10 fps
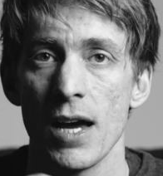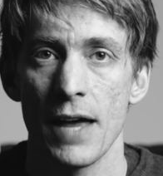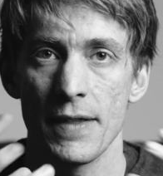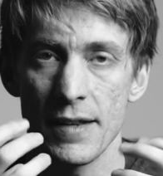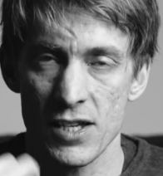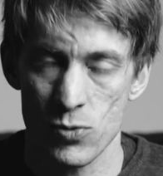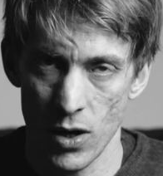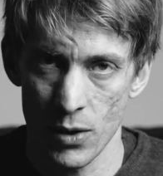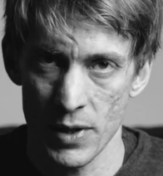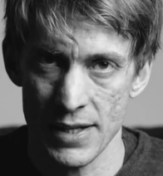and then they
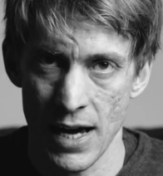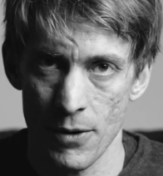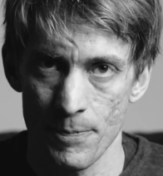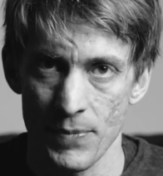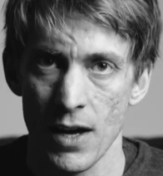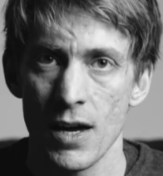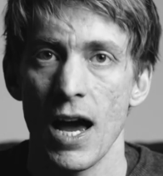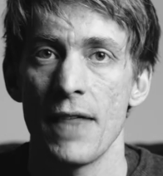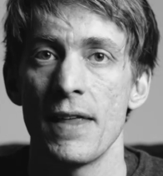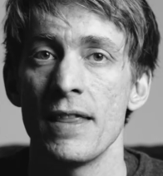swallow it down.
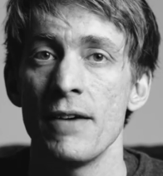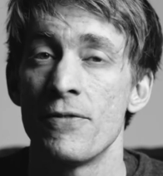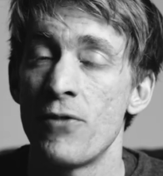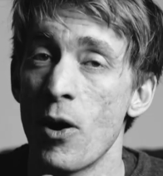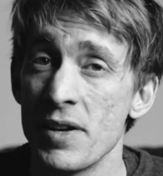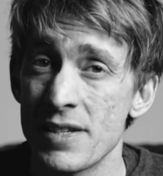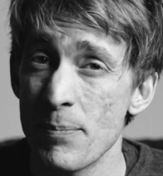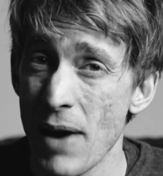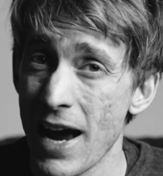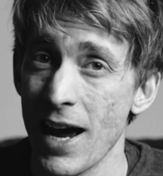And then they vomit
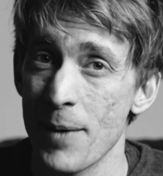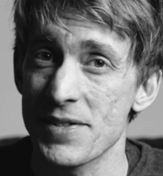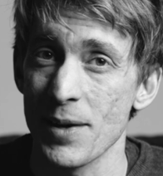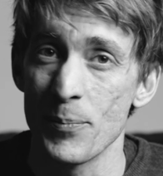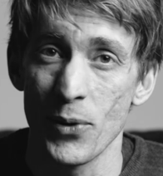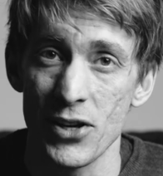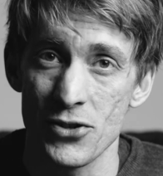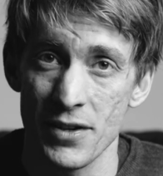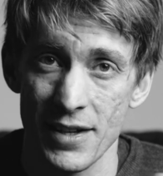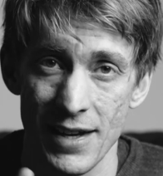it back up some point
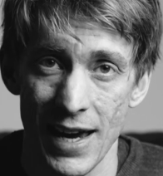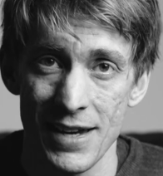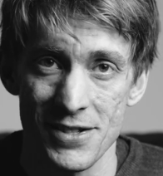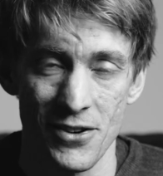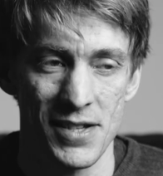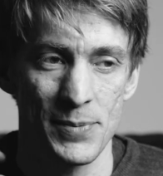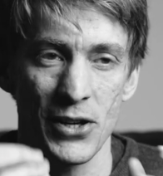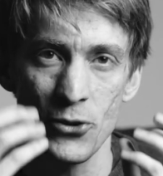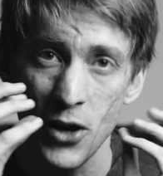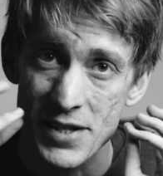during the day, sorry, it's a
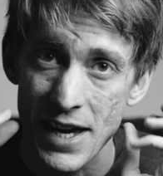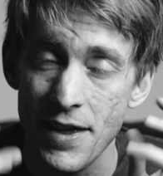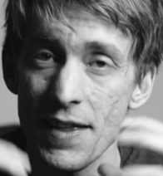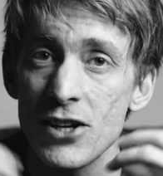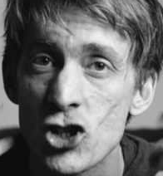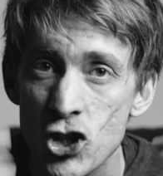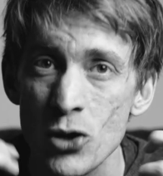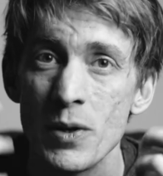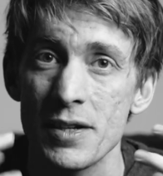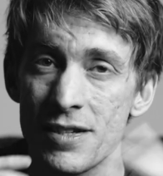bit gross, and then they
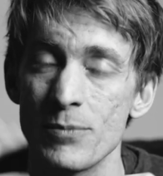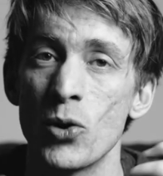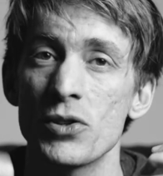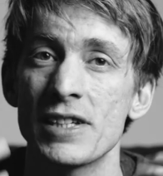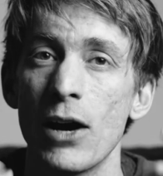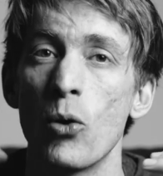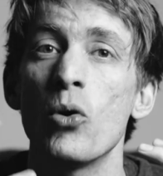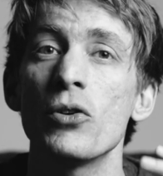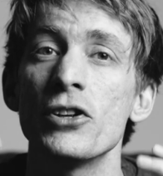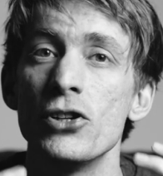chew it some more to get
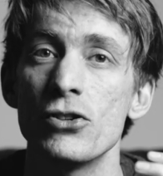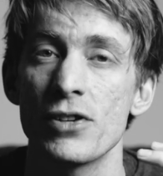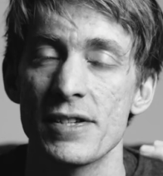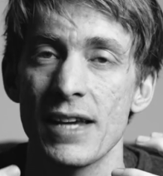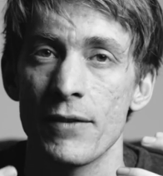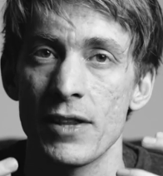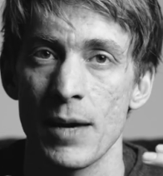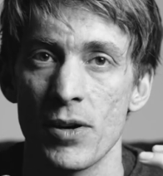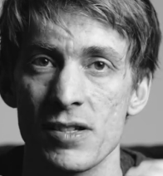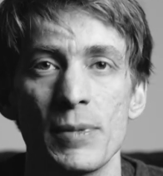all the nutrients out of it
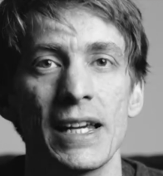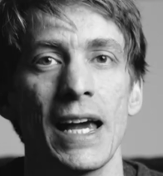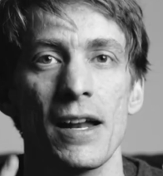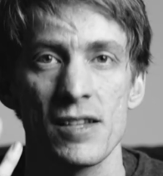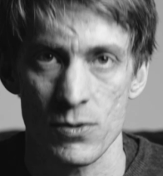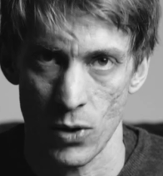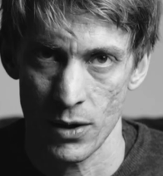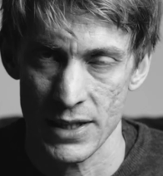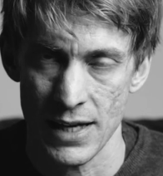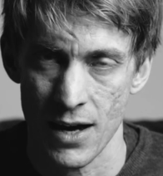they possibly can and
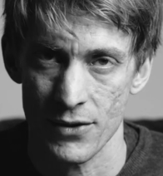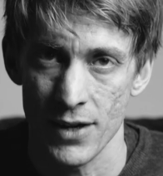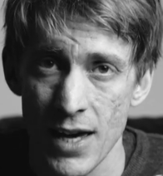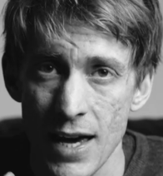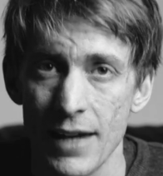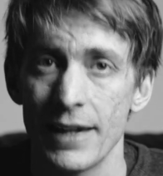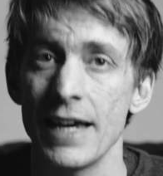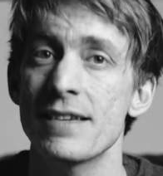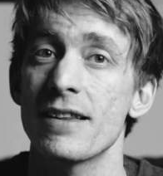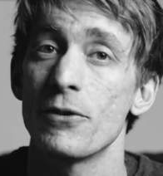swallow it down. And
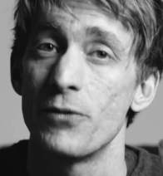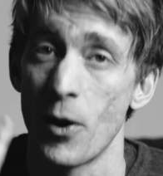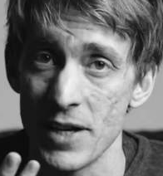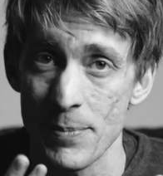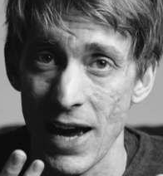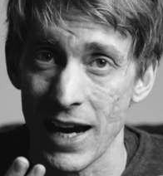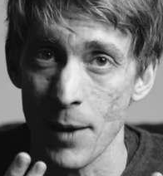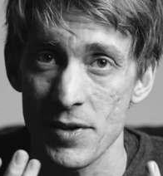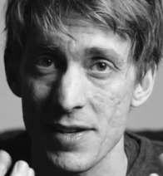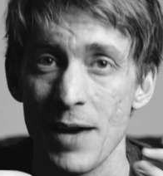later they'll vomit it back
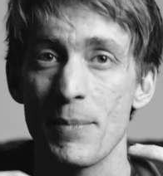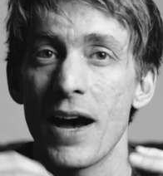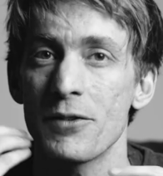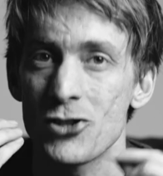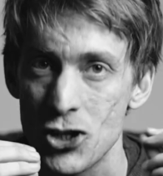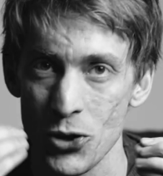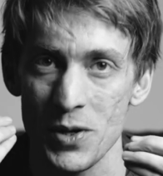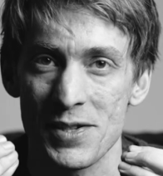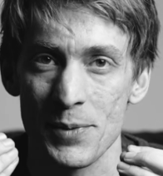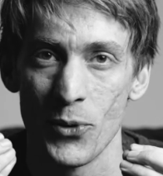up into their mouth, chew
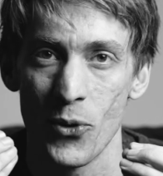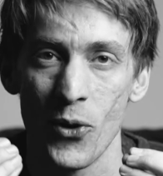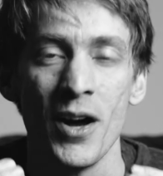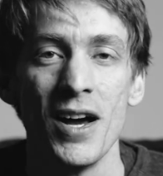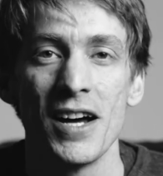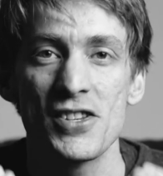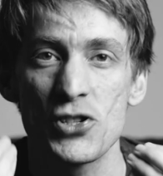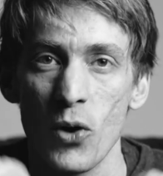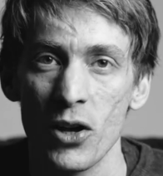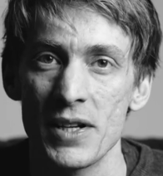it some more, and
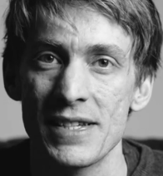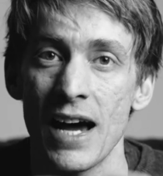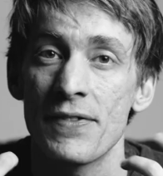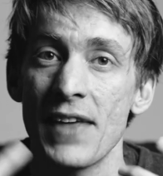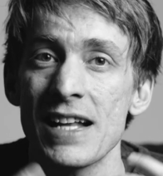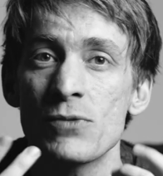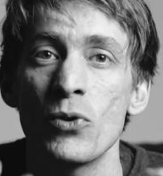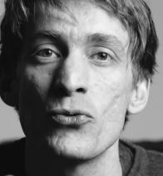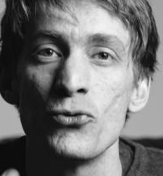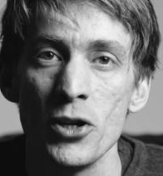swallow it down. That's
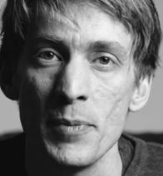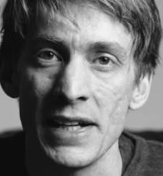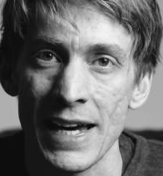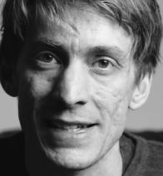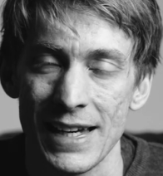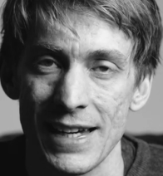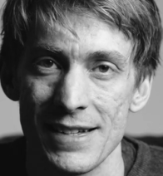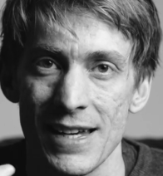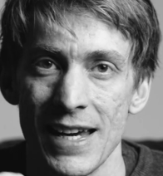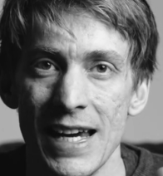what ruminating is.